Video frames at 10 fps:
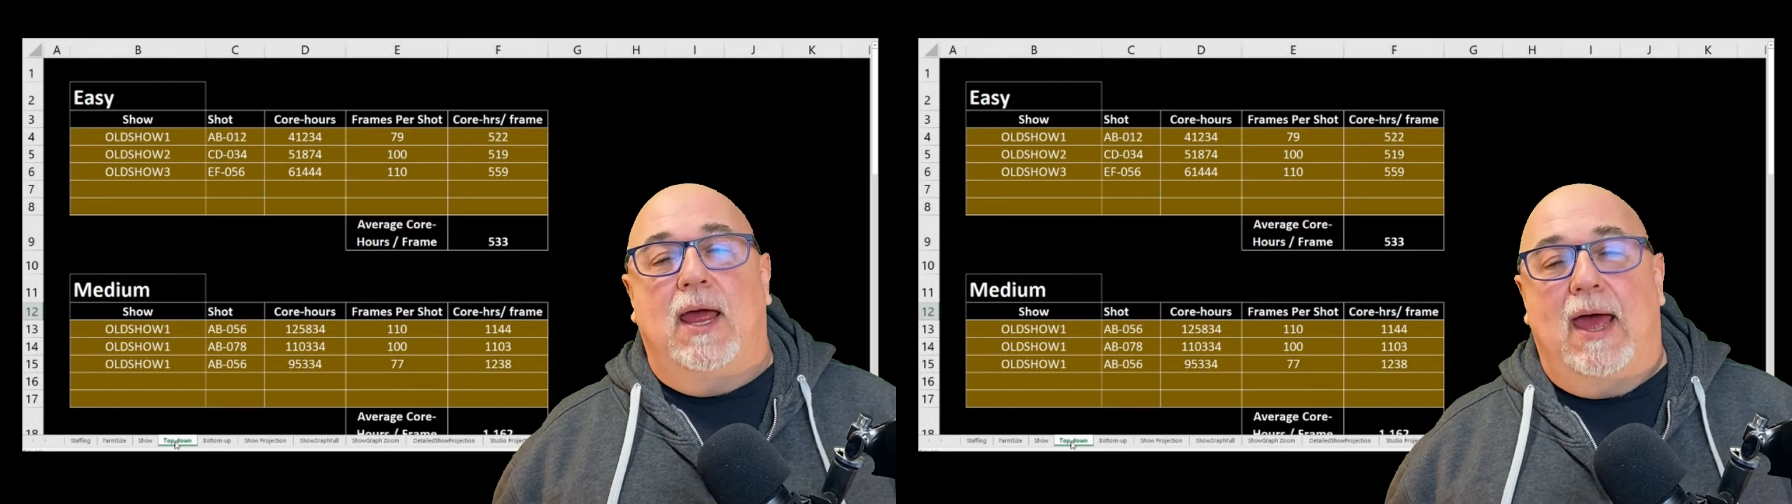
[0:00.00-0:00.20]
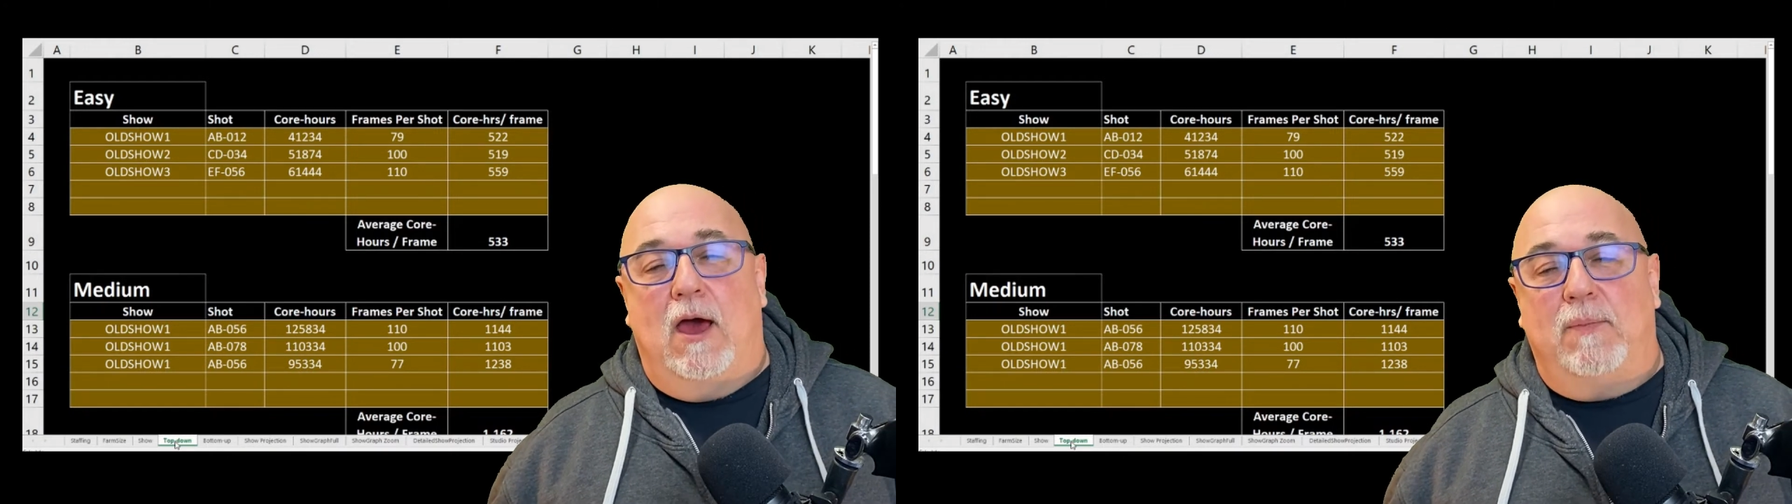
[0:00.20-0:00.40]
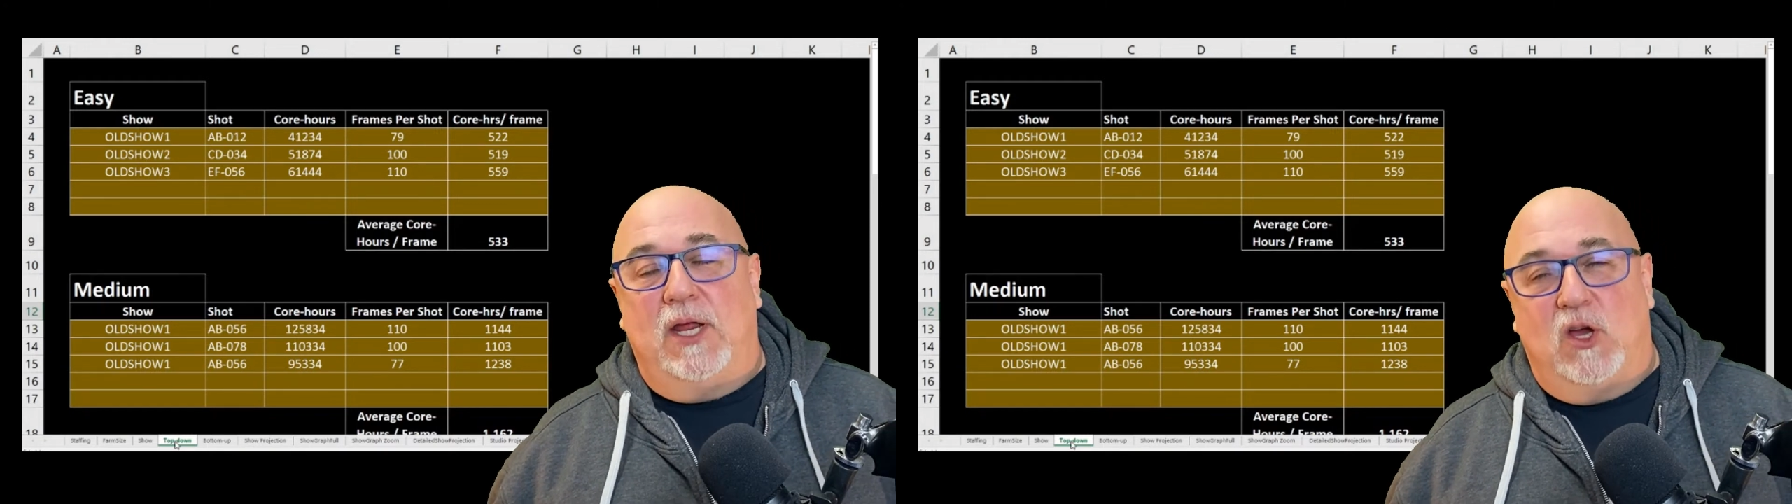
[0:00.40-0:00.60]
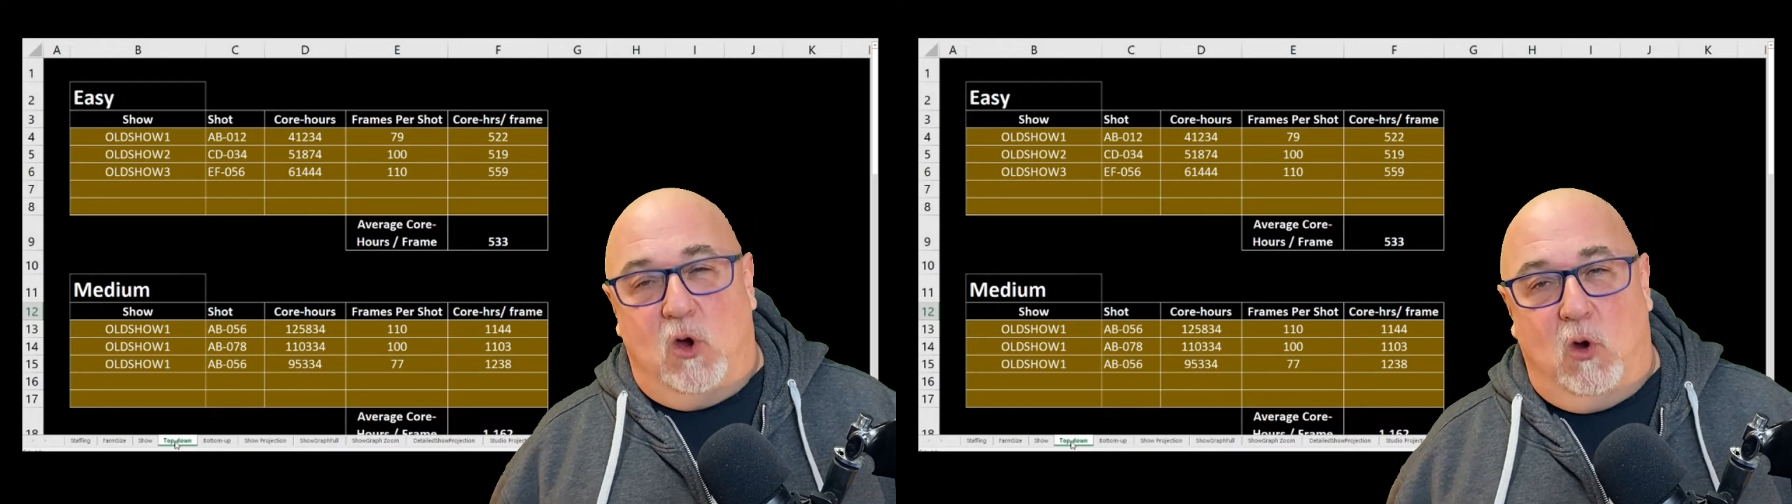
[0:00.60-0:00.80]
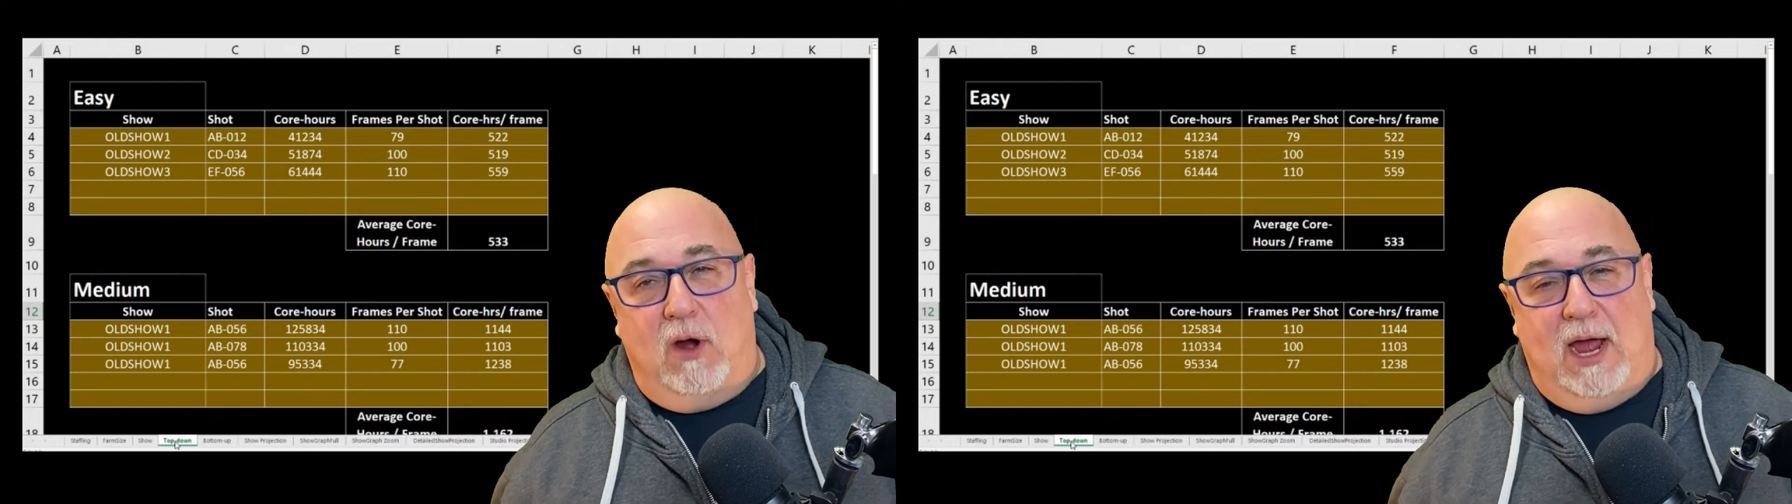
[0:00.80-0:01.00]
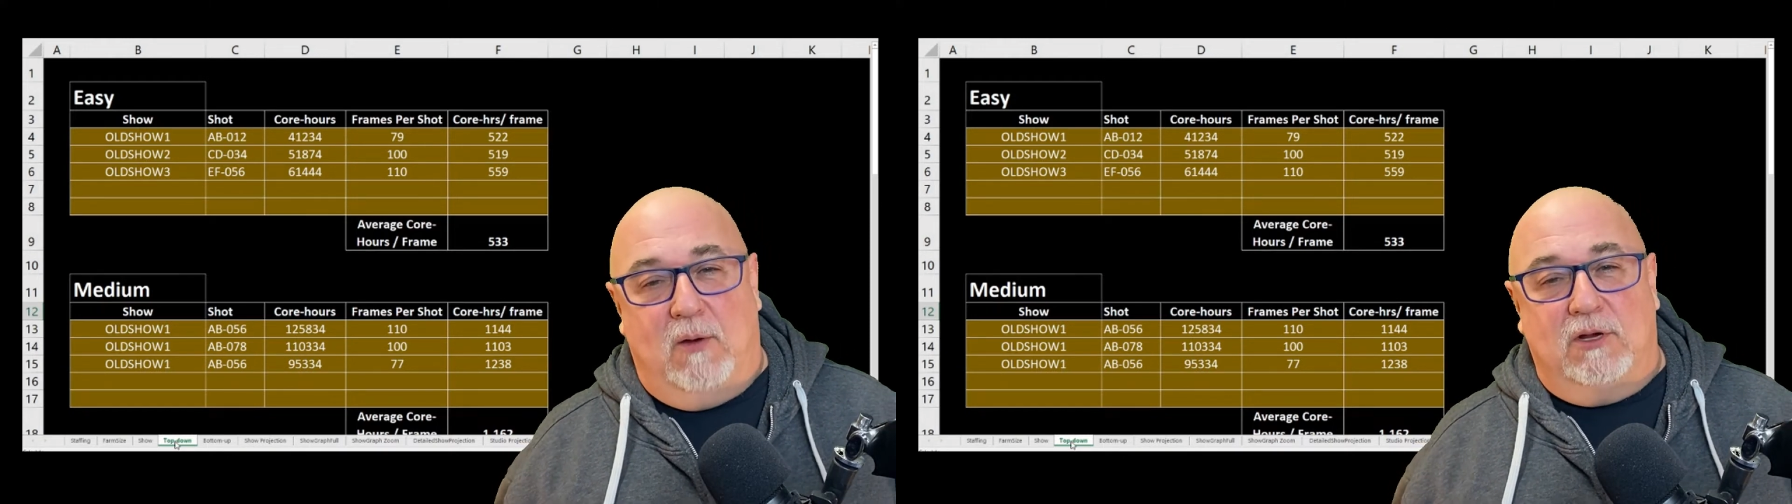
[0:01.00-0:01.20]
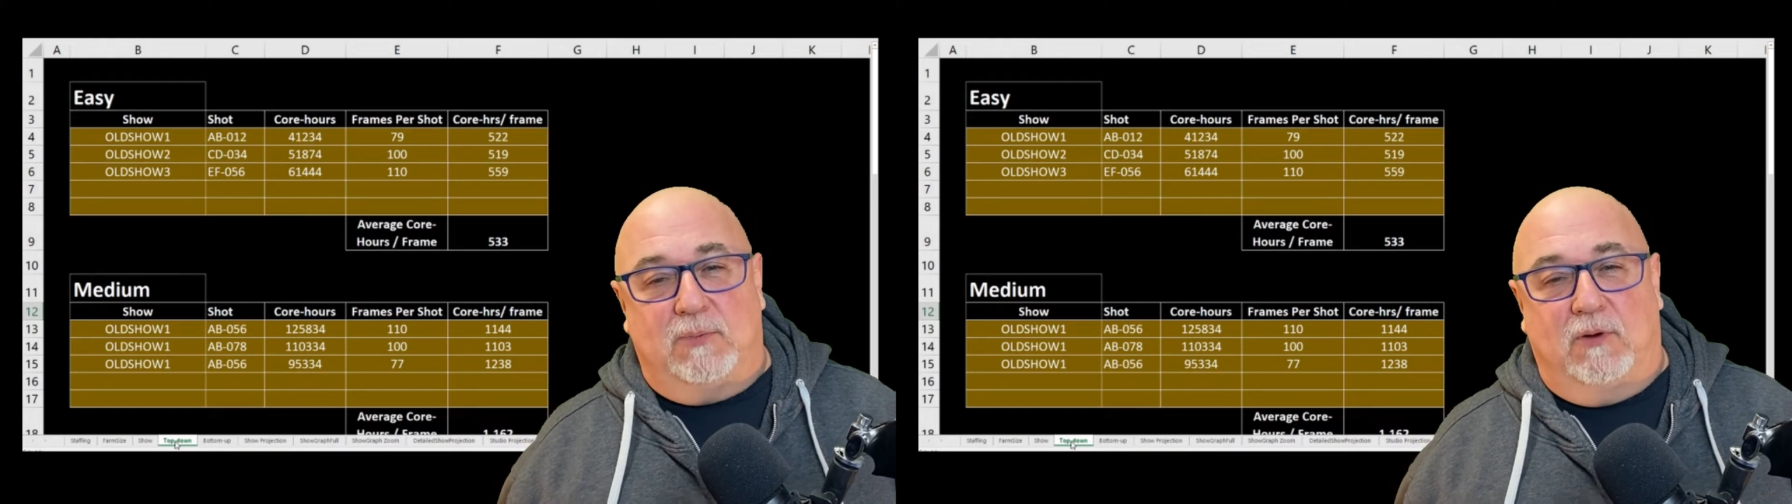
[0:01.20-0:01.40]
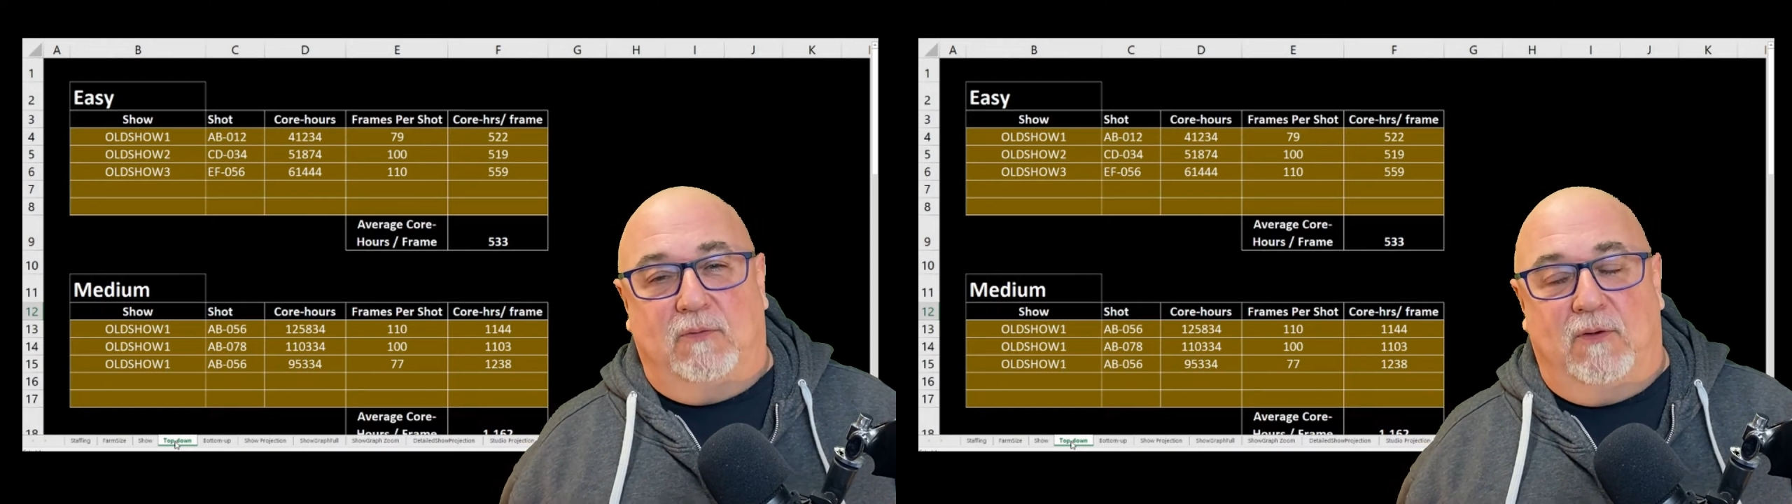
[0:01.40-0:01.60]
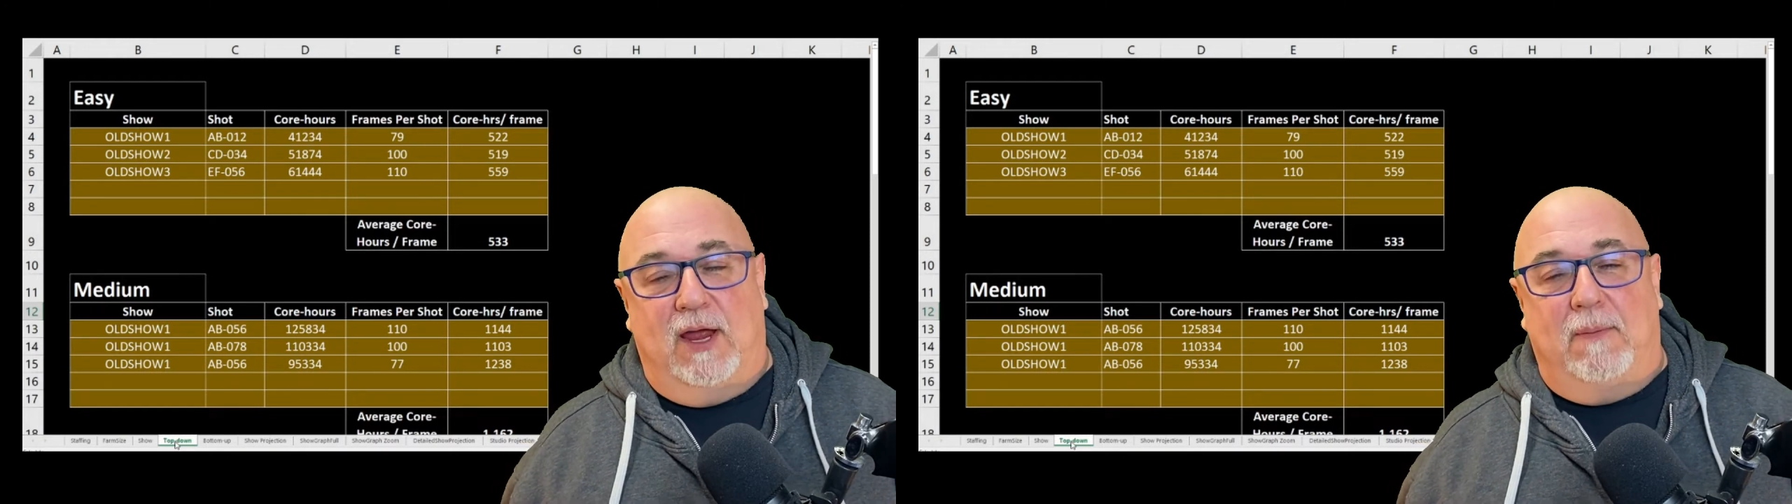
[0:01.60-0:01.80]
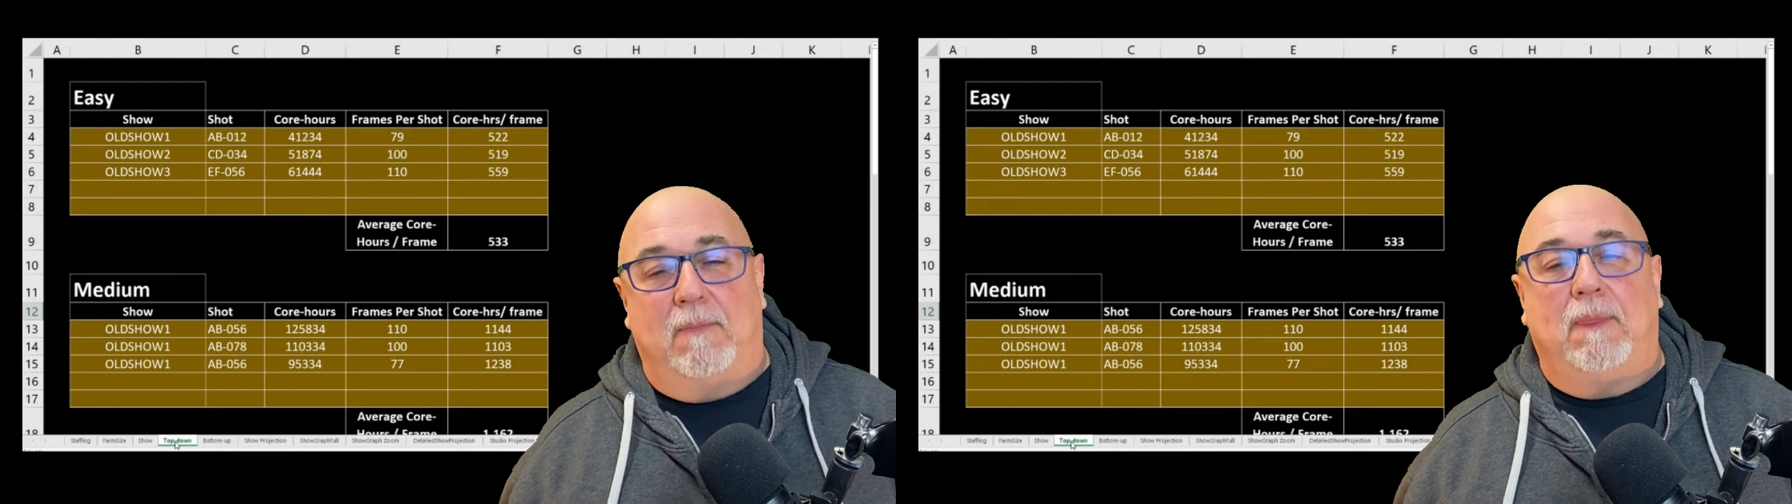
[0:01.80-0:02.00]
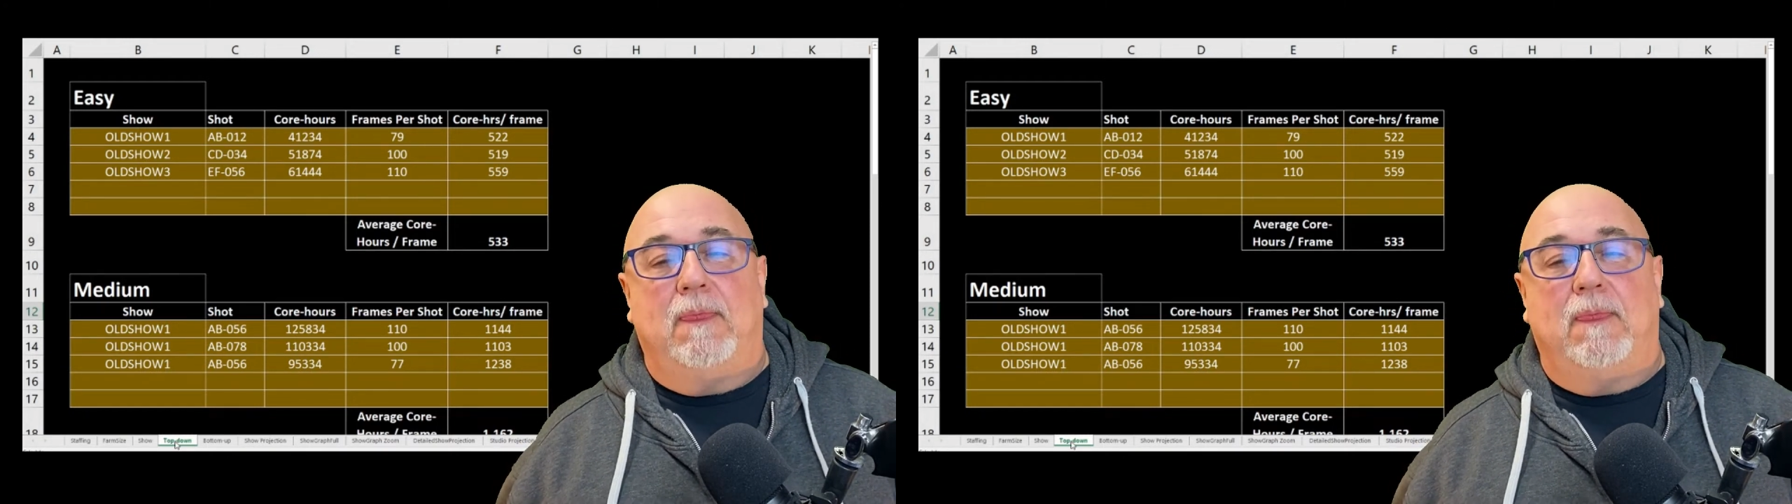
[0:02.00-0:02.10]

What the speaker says: how many core hours per frame.